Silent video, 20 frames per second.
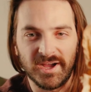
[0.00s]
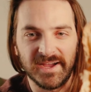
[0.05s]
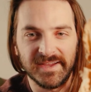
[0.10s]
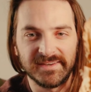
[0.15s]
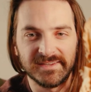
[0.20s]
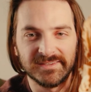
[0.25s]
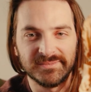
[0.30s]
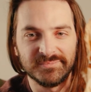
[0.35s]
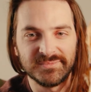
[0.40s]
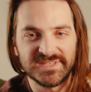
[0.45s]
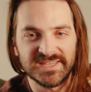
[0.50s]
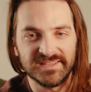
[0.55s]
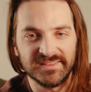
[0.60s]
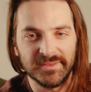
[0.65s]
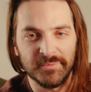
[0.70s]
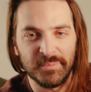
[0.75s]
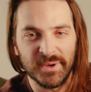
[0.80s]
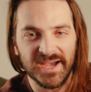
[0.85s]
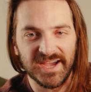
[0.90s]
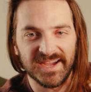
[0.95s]
items in
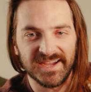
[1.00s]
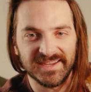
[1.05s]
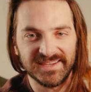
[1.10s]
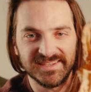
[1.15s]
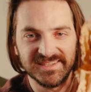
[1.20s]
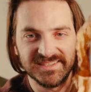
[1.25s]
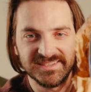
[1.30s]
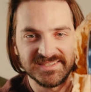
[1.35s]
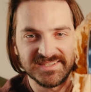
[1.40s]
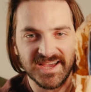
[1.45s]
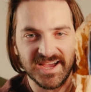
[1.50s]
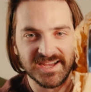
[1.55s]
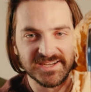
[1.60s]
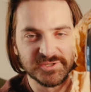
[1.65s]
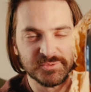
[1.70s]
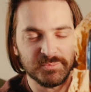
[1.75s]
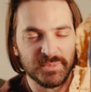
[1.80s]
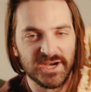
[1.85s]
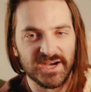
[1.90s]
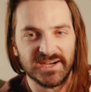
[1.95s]
the bag dash
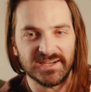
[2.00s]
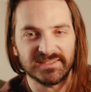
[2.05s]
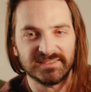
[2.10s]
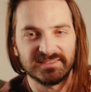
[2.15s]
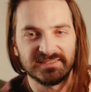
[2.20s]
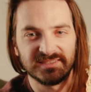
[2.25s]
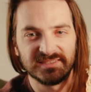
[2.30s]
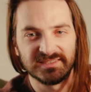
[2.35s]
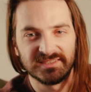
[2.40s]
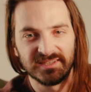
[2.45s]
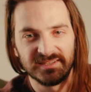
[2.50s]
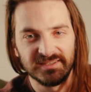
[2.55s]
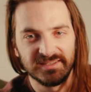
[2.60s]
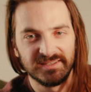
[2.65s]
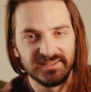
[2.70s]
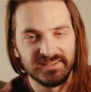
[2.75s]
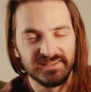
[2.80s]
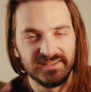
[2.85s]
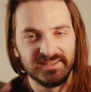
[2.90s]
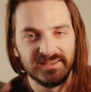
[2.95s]
box.
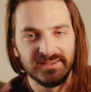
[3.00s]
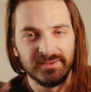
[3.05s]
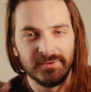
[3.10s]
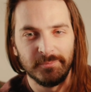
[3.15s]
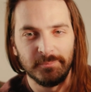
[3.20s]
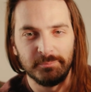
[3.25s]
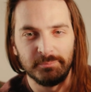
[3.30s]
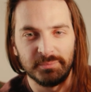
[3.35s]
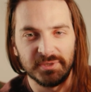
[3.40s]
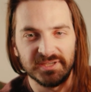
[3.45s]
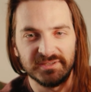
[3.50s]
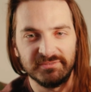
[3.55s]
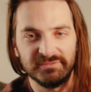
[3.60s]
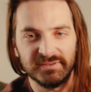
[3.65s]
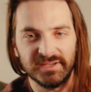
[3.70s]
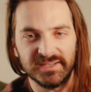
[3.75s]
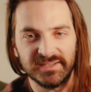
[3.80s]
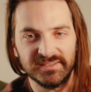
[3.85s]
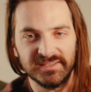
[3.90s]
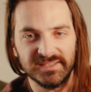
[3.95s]
Big
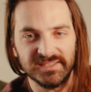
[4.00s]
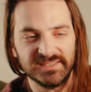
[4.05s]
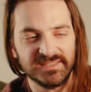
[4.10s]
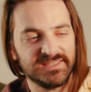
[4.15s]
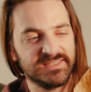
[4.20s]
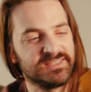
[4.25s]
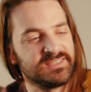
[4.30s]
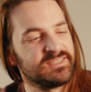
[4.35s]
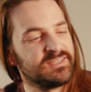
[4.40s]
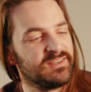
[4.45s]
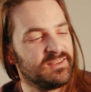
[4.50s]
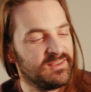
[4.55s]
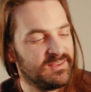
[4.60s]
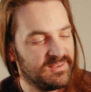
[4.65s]
fan of this.